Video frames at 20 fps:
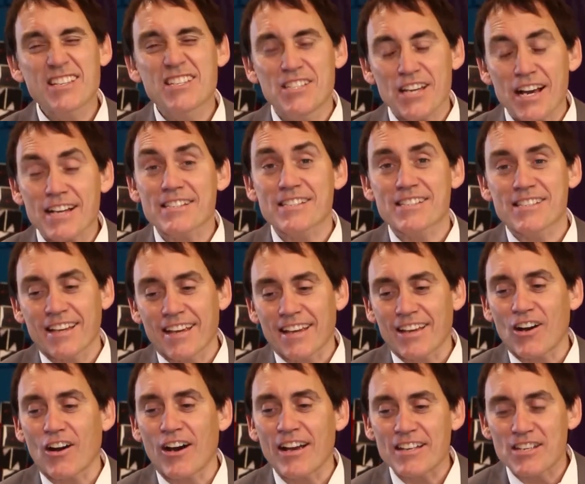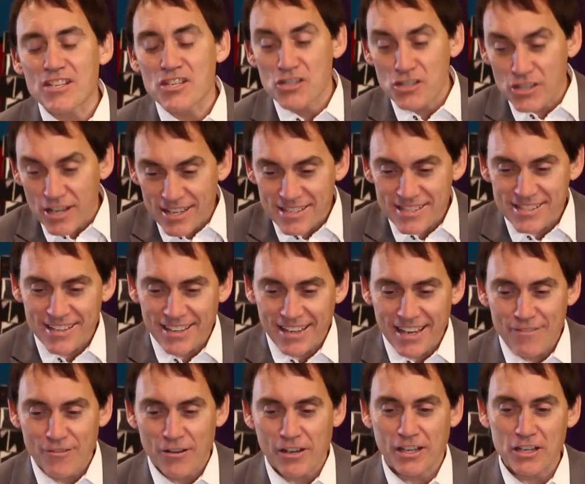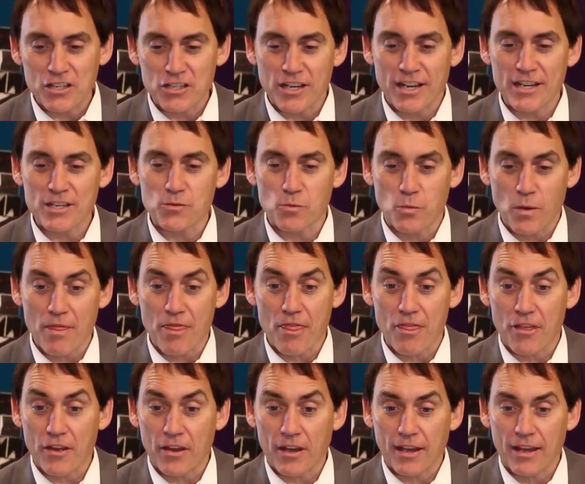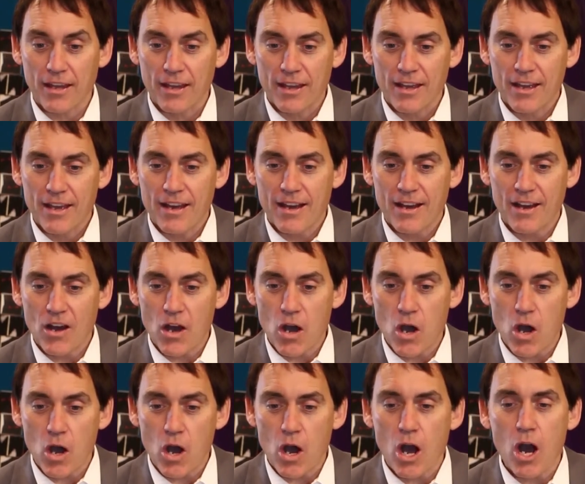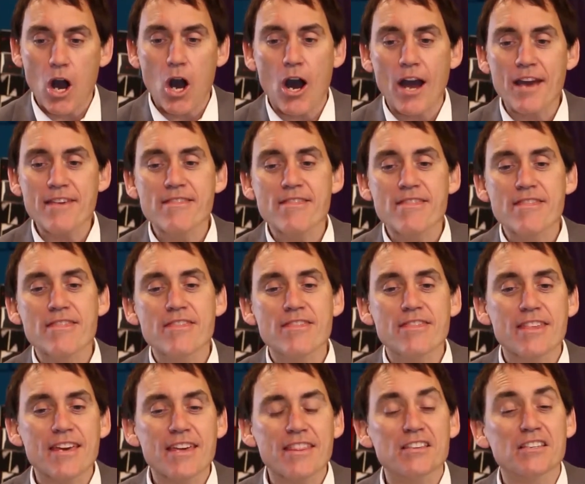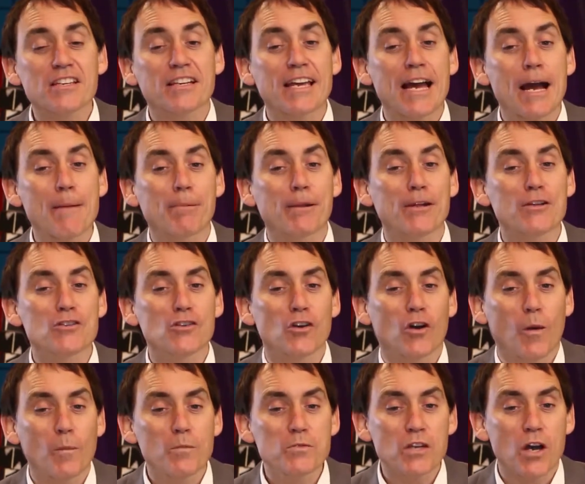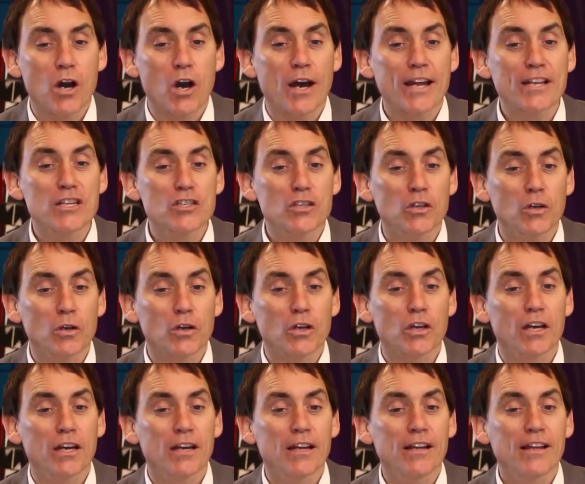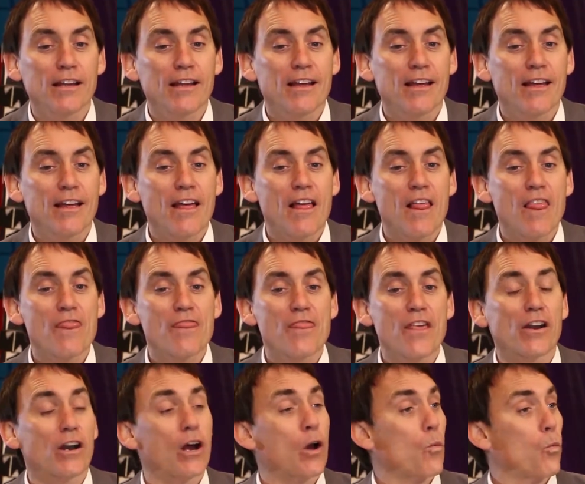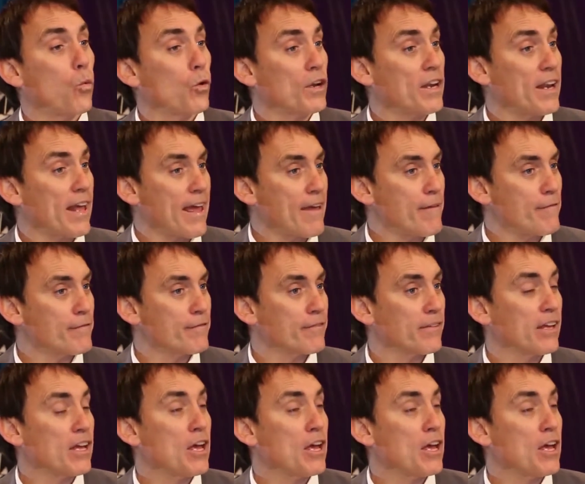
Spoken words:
just think if I could change one thing, I think there's a couple of jobs I took that I wouldn't have